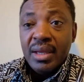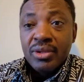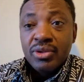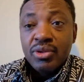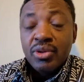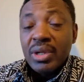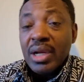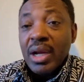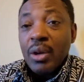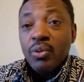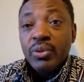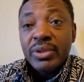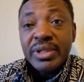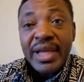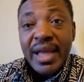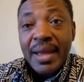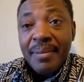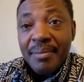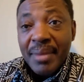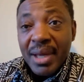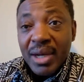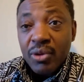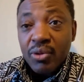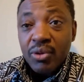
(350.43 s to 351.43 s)
So now which
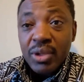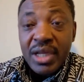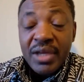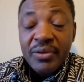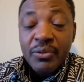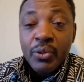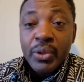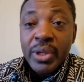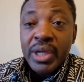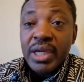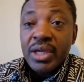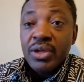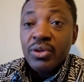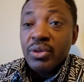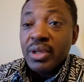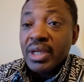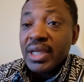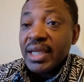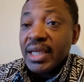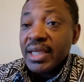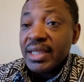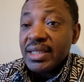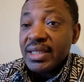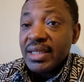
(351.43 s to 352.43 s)
kind of man go dey way
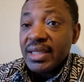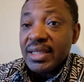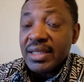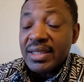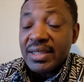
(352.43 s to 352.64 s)
he get